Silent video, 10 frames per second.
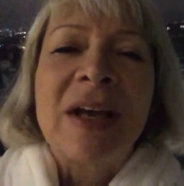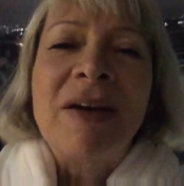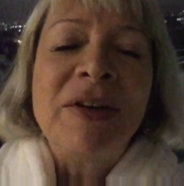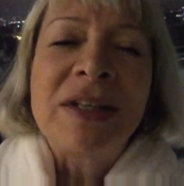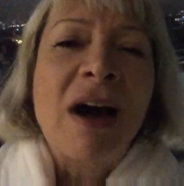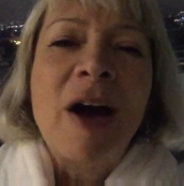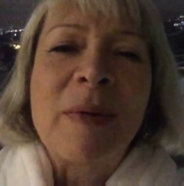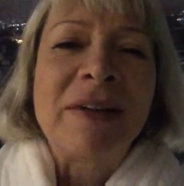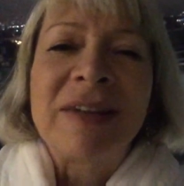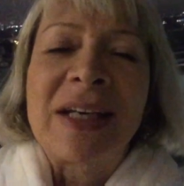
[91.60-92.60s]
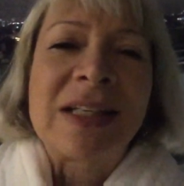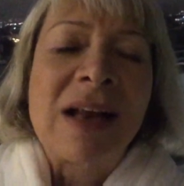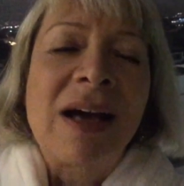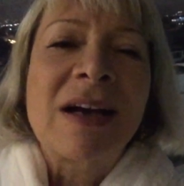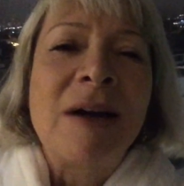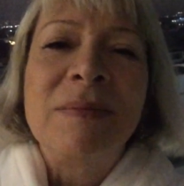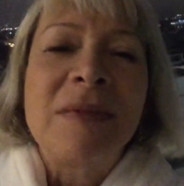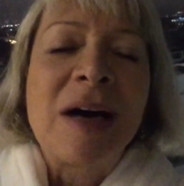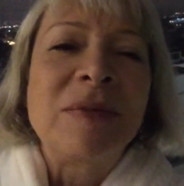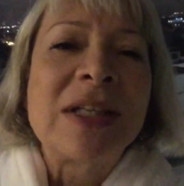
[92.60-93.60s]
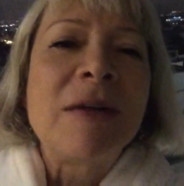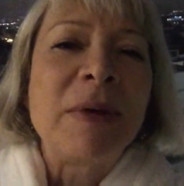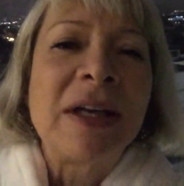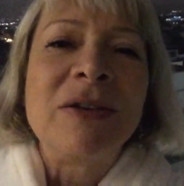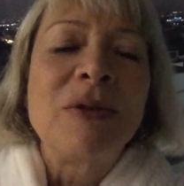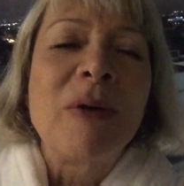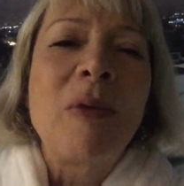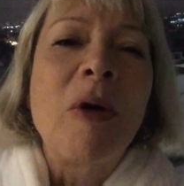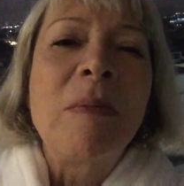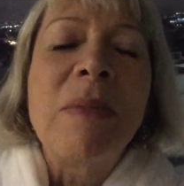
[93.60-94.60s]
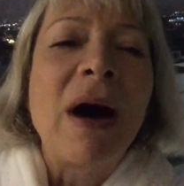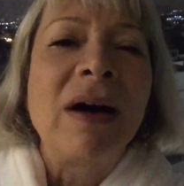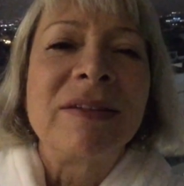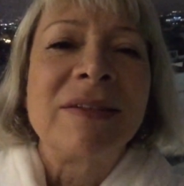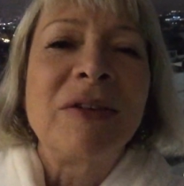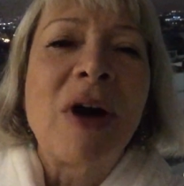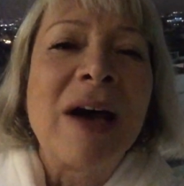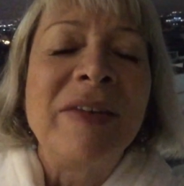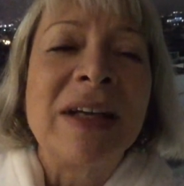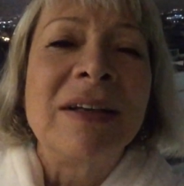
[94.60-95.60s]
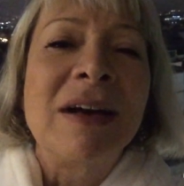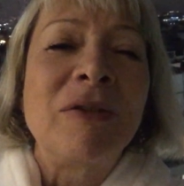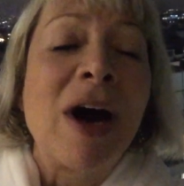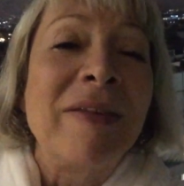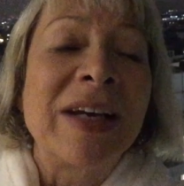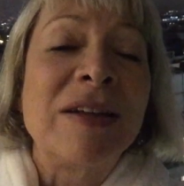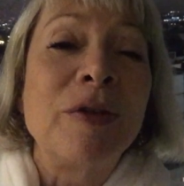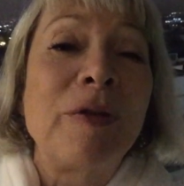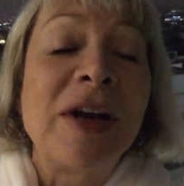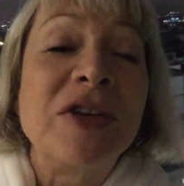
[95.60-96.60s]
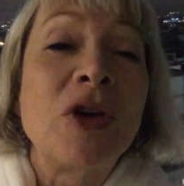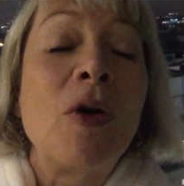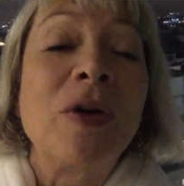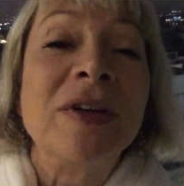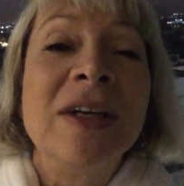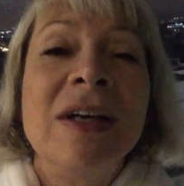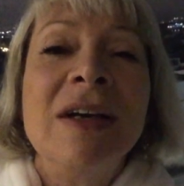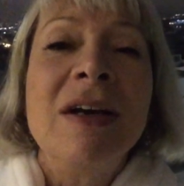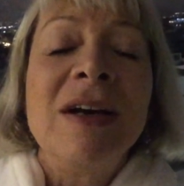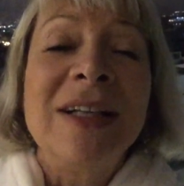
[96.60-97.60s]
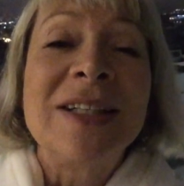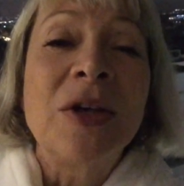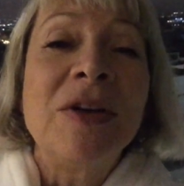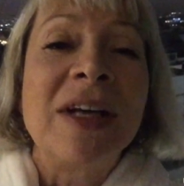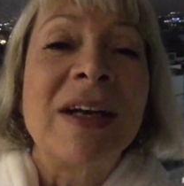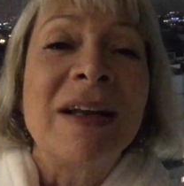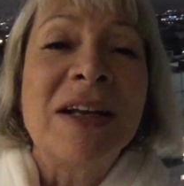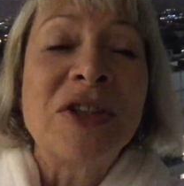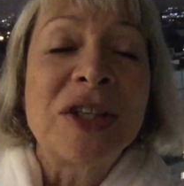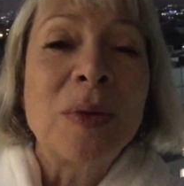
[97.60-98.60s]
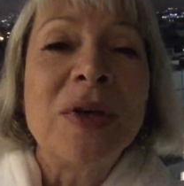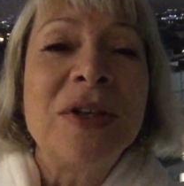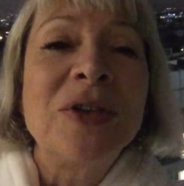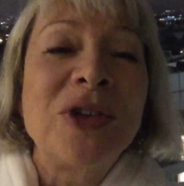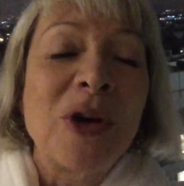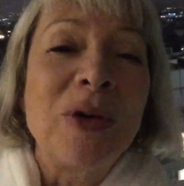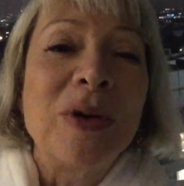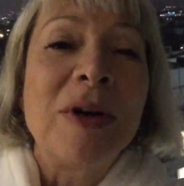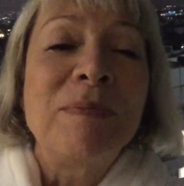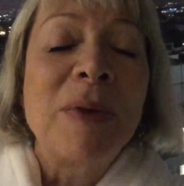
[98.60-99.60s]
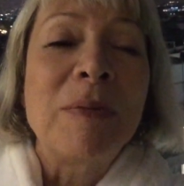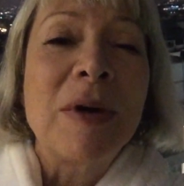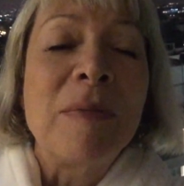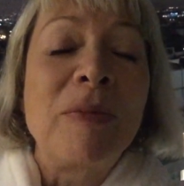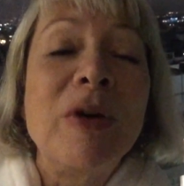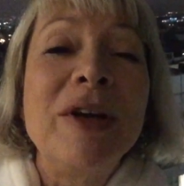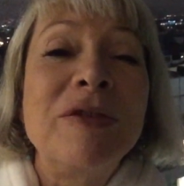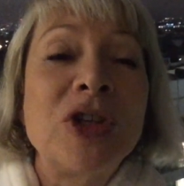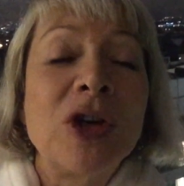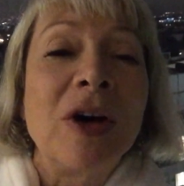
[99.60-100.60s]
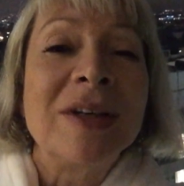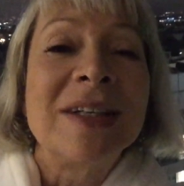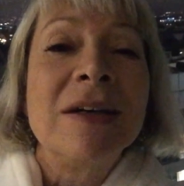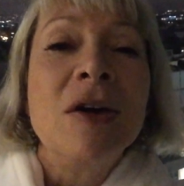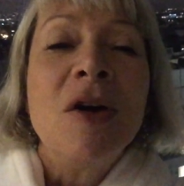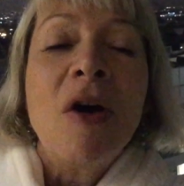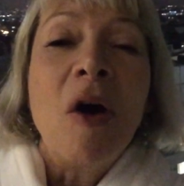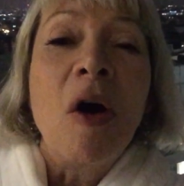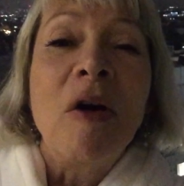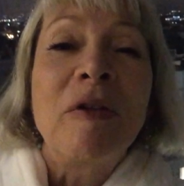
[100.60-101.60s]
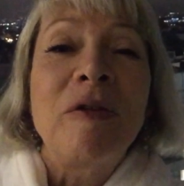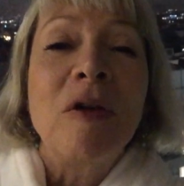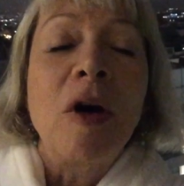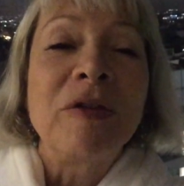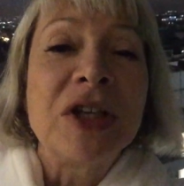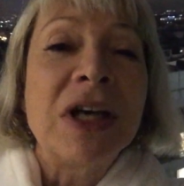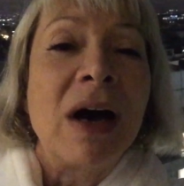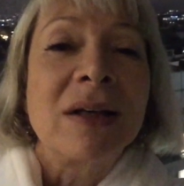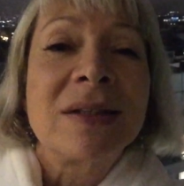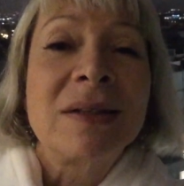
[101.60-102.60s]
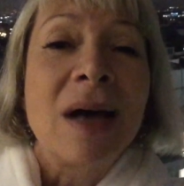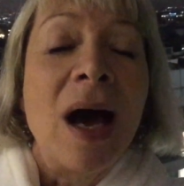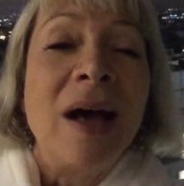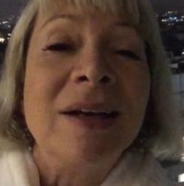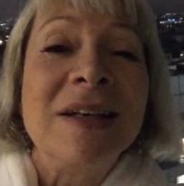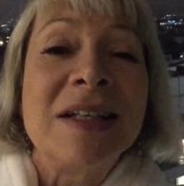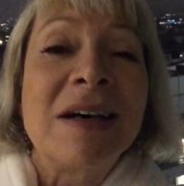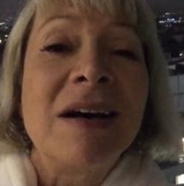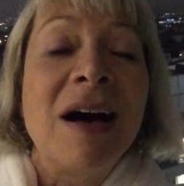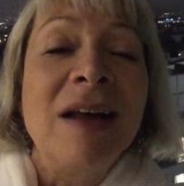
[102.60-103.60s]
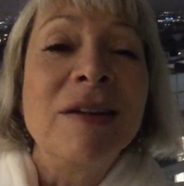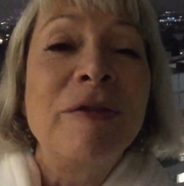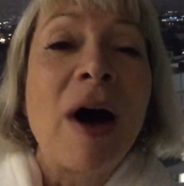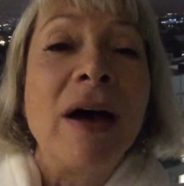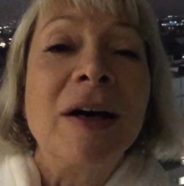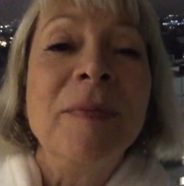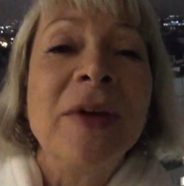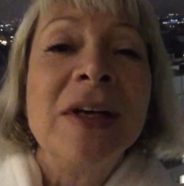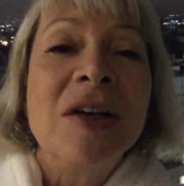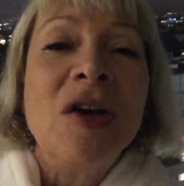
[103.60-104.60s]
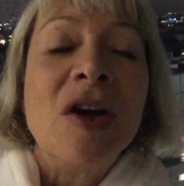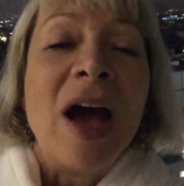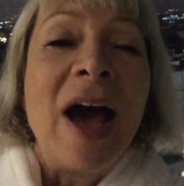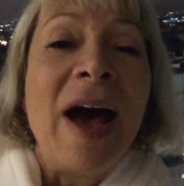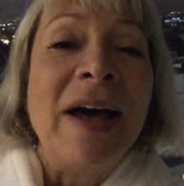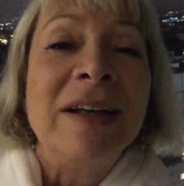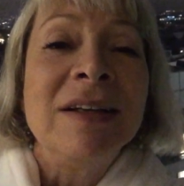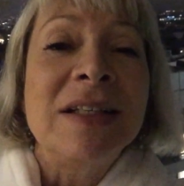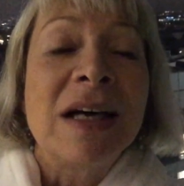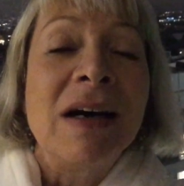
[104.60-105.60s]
every time I think it's like I'm slipping into a warm bath, arriving at the French Horn in Sonning, and I just wanted to show you a brief shot of the ducks and the fire, and